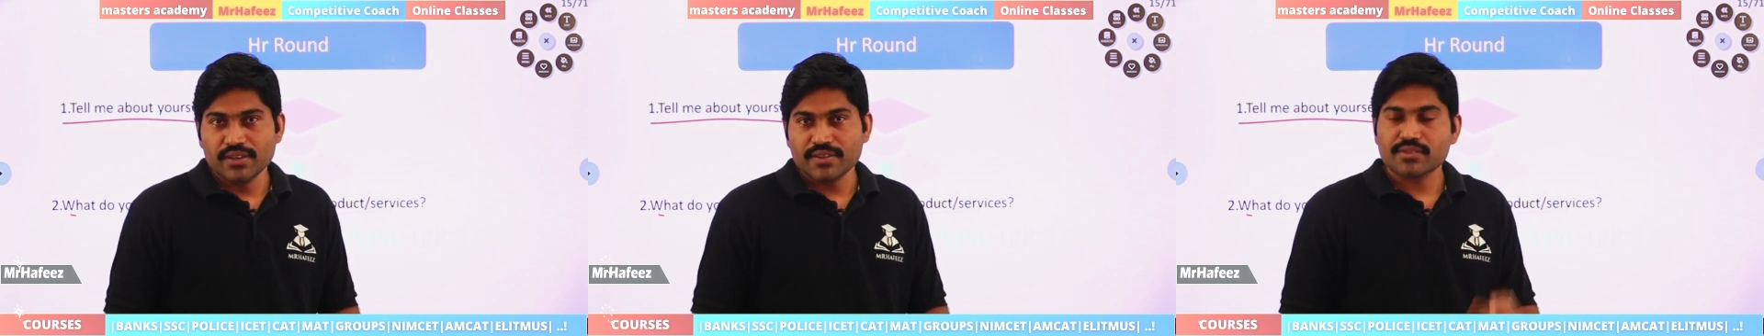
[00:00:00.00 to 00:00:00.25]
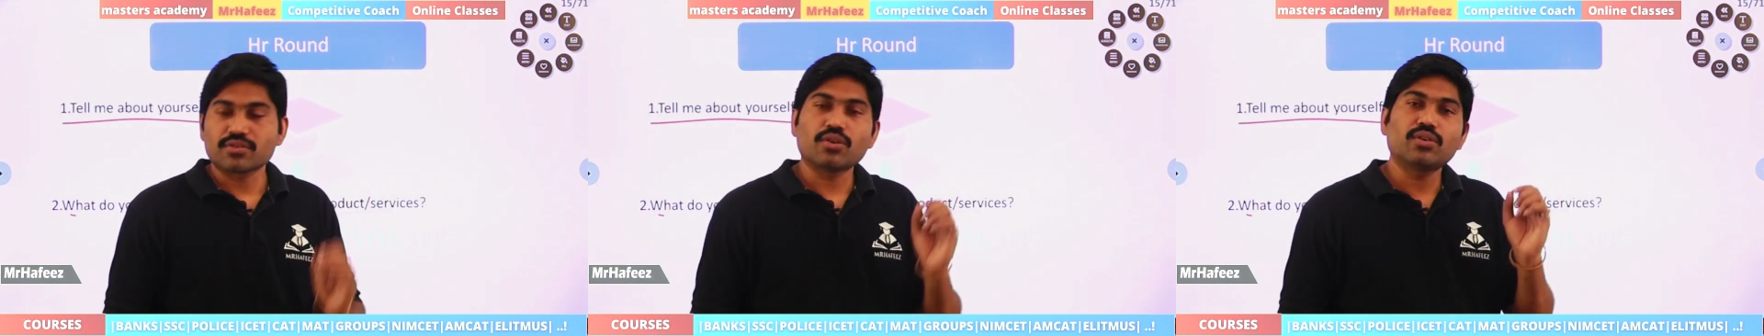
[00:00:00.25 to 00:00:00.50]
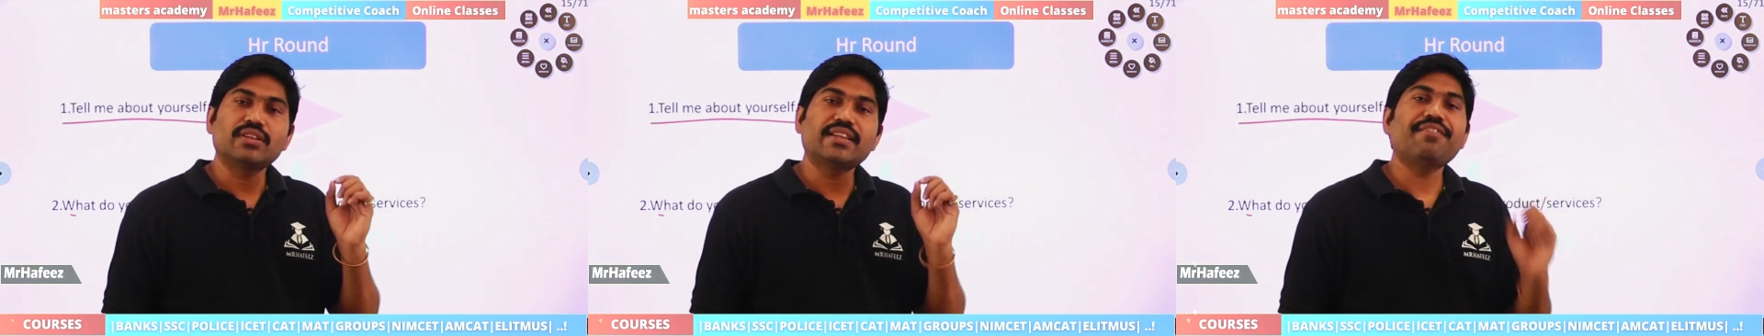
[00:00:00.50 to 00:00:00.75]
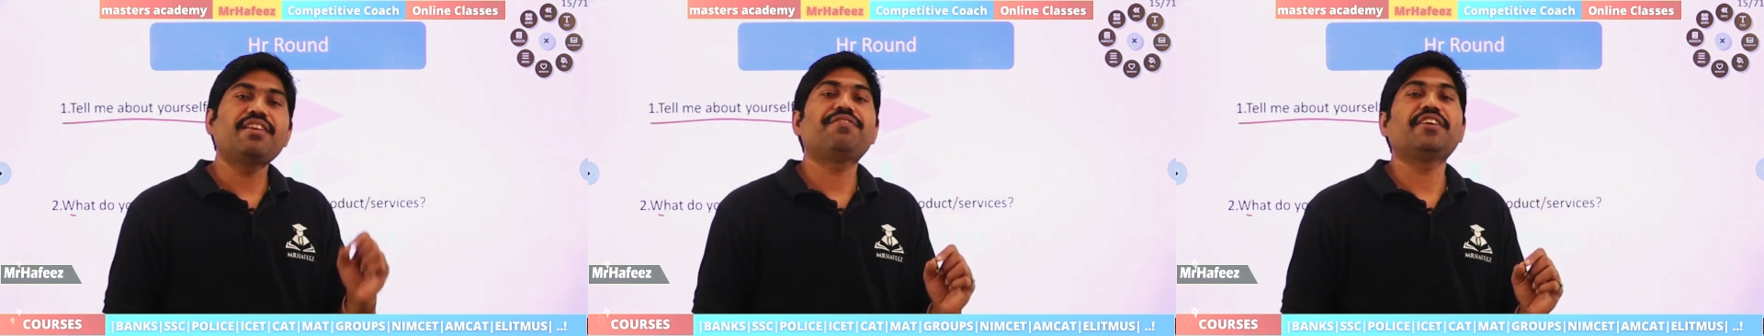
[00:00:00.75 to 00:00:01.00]
So they
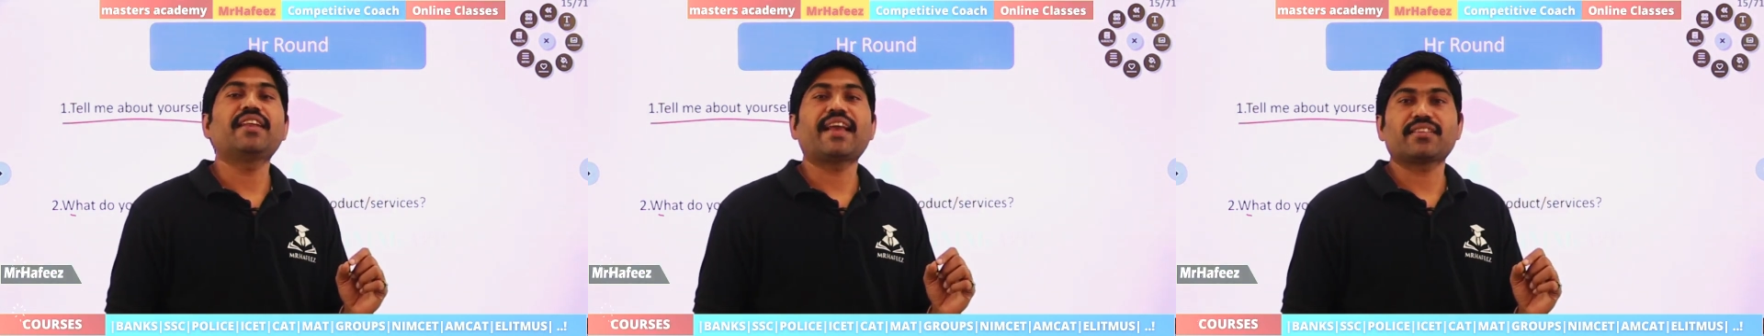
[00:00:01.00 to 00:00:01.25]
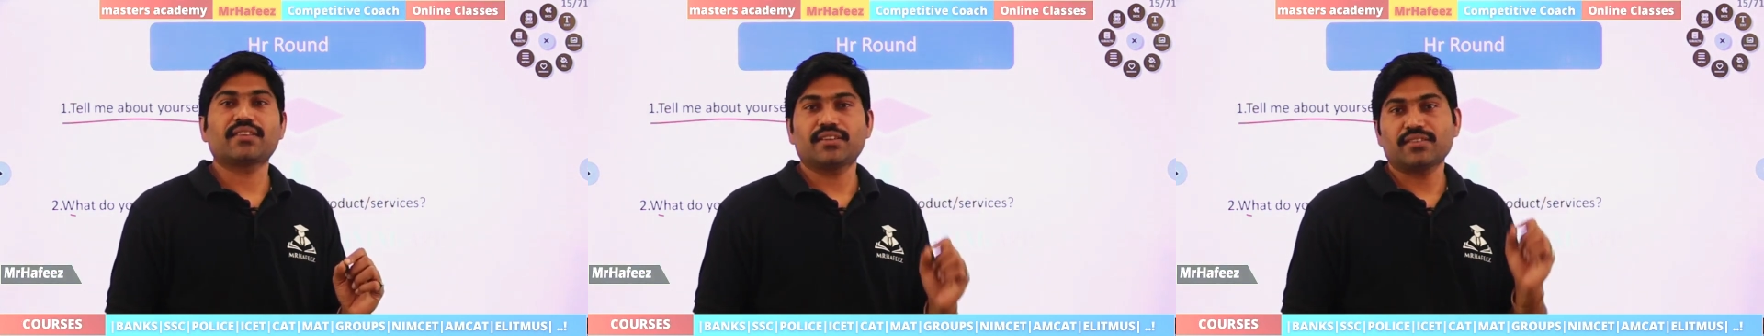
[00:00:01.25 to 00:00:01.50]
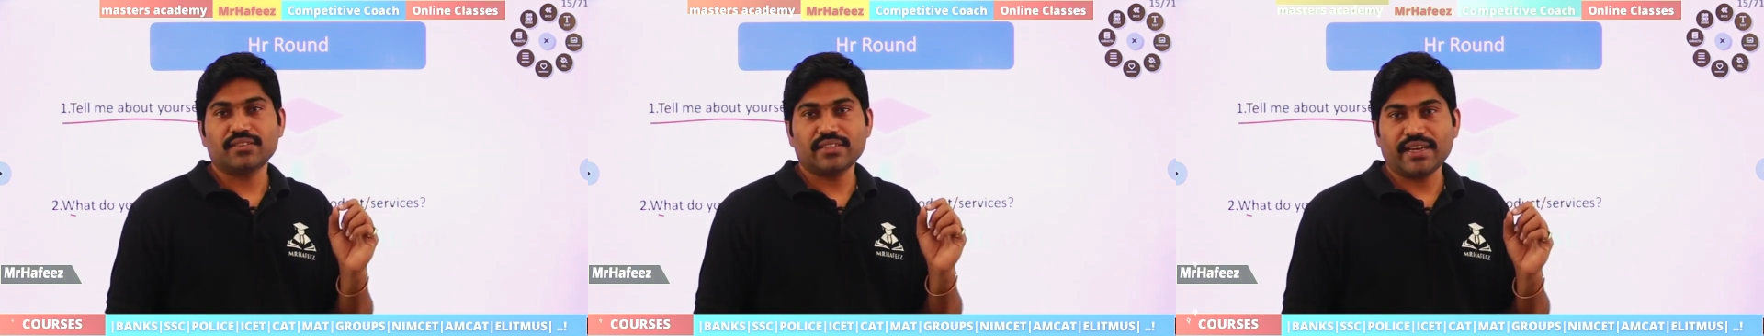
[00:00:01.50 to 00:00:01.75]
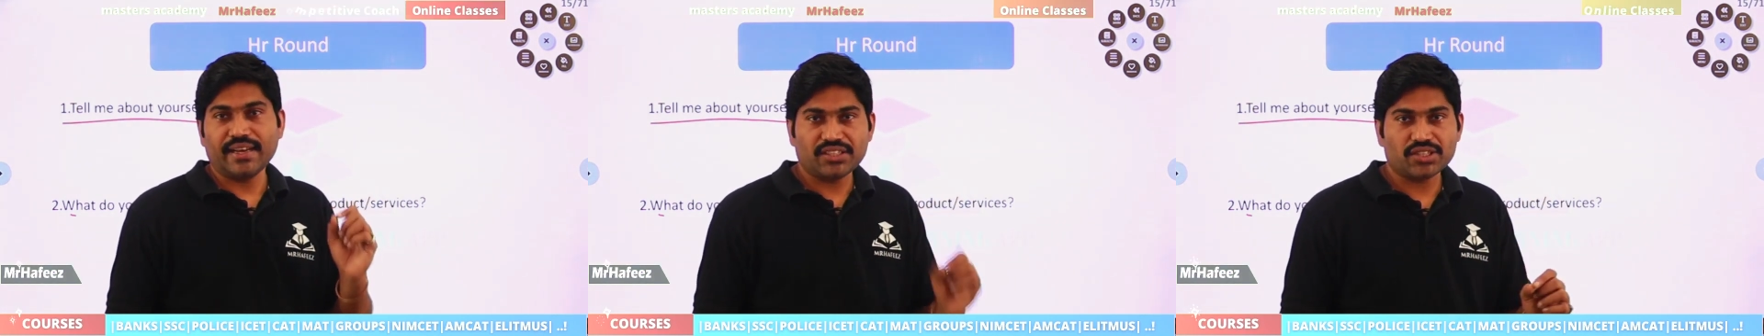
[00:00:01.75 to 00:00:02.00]
will feel like that. The
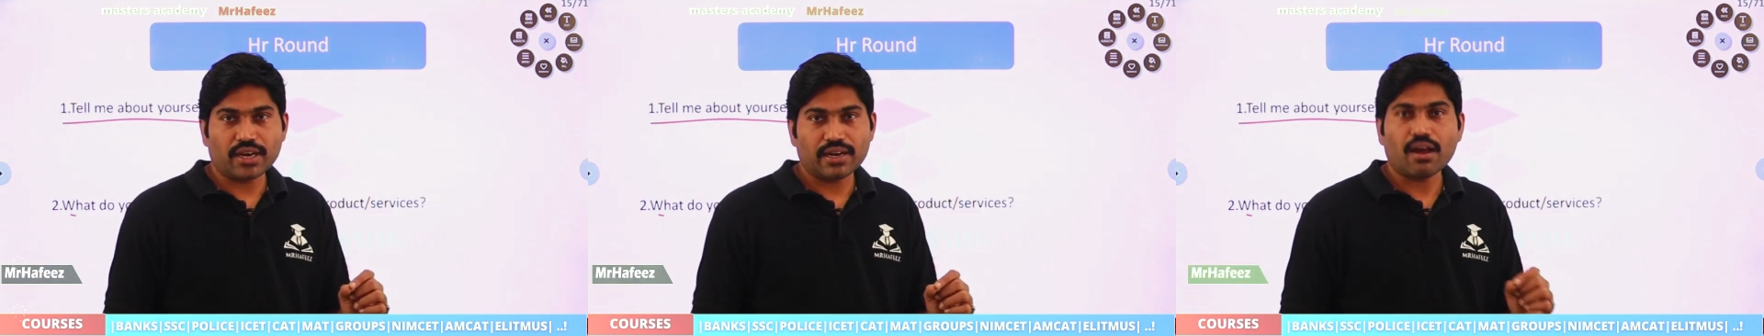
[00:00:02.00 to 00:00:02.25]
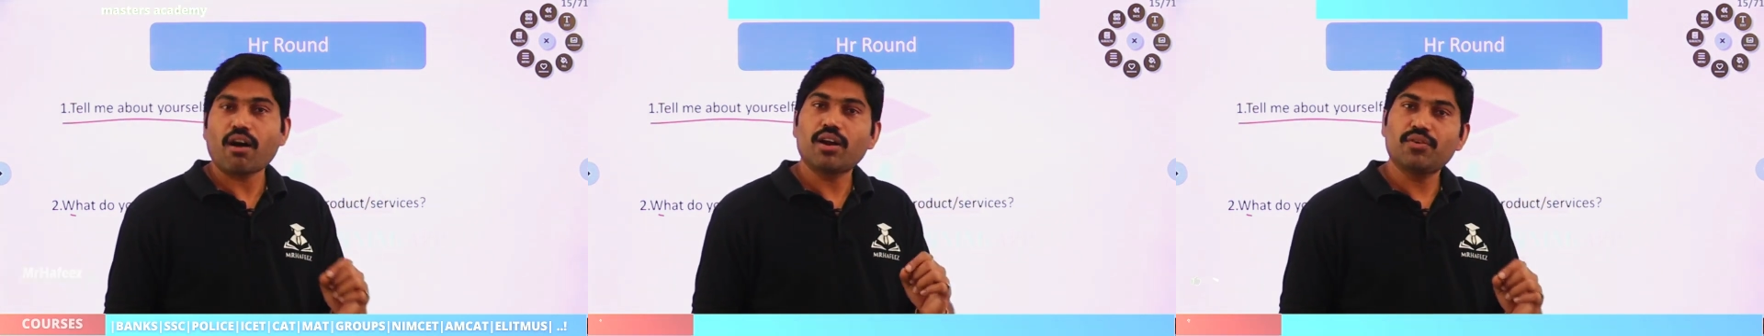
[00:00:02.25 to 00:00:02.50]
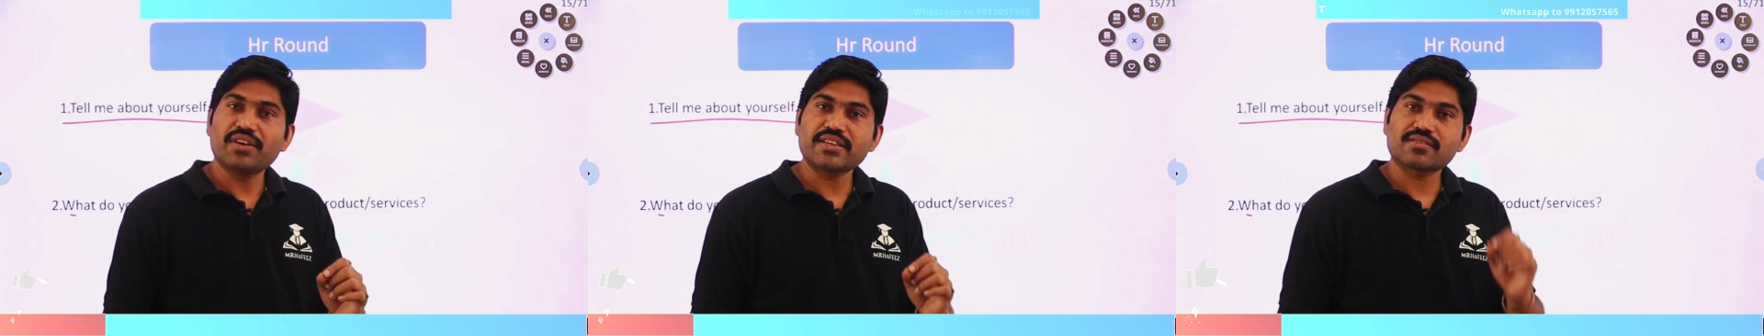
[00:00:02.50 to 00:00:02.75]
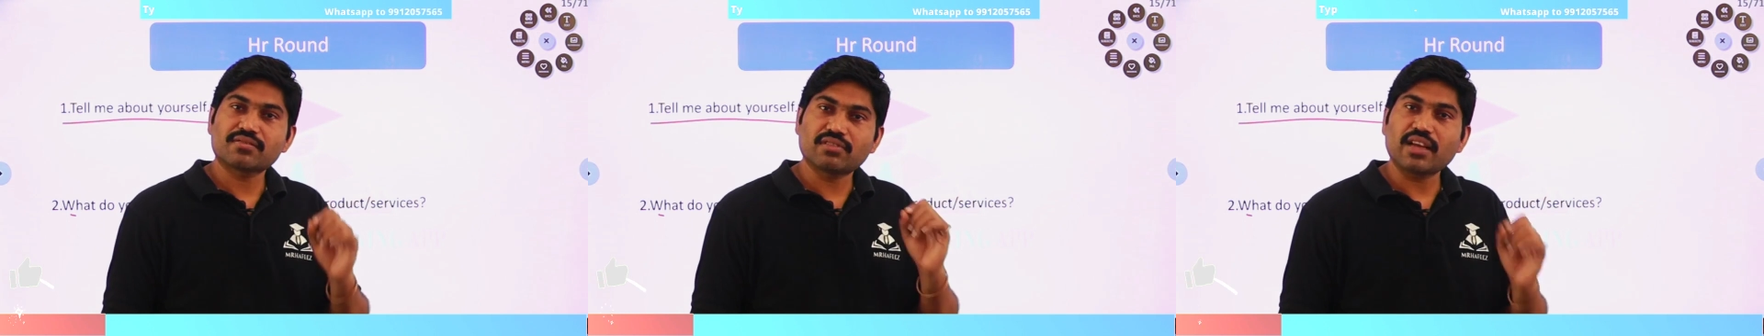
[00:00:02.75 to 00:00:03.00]
HR always
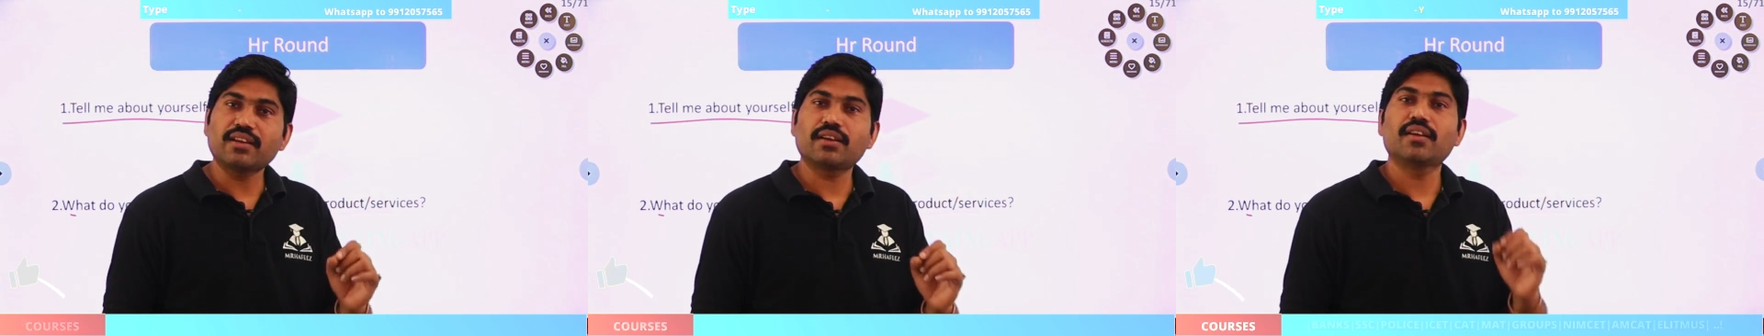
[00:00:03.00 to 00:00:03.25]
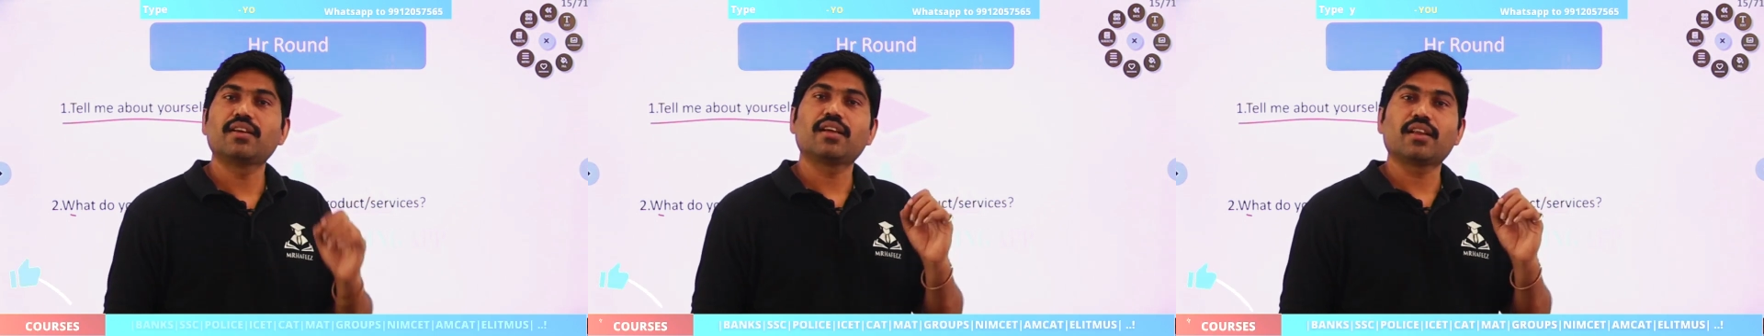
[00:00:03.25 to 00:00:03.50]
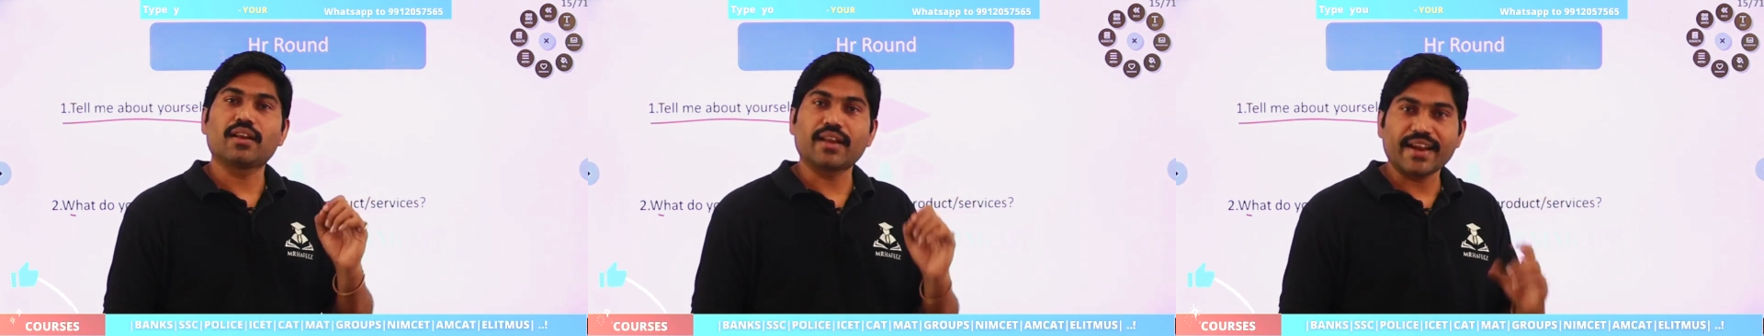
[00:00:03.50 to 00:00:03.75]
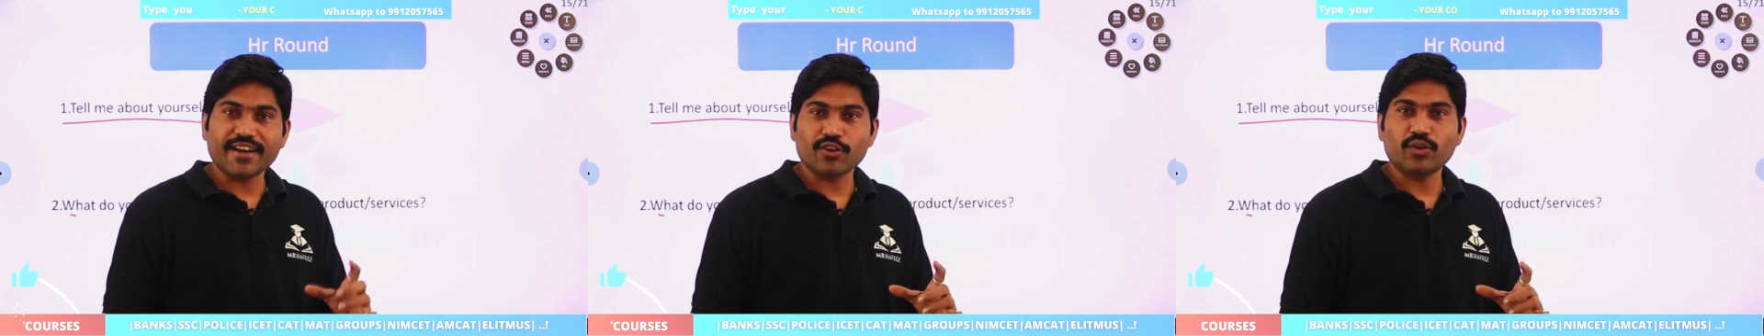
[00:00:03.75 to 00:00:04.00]
think
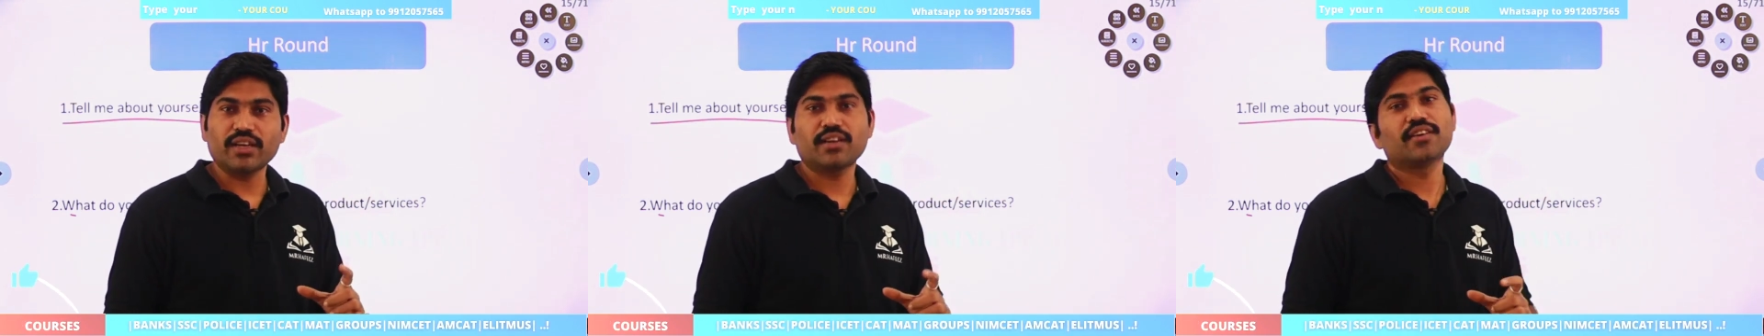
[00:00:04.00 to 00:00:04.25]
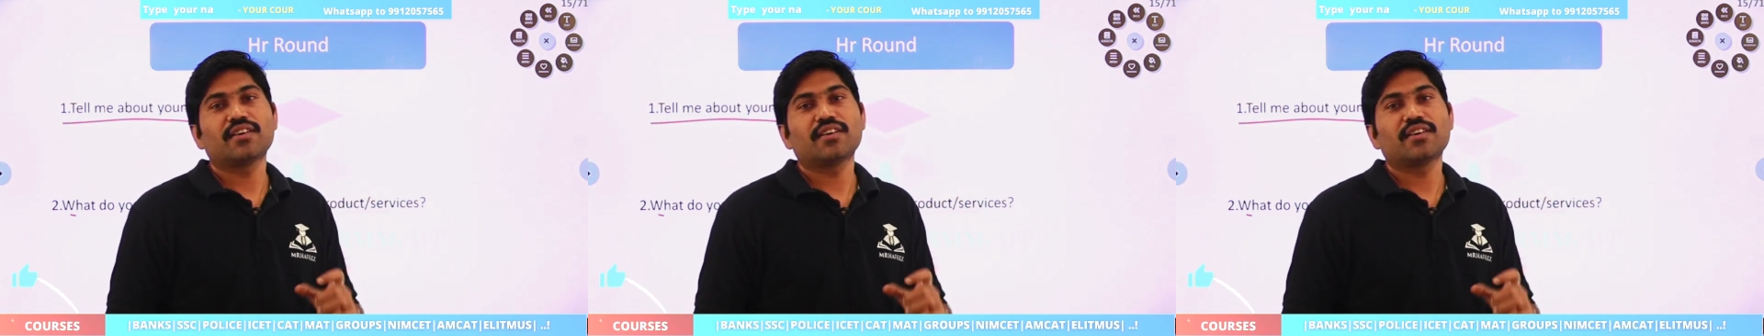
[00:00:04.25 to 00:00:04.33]
negatively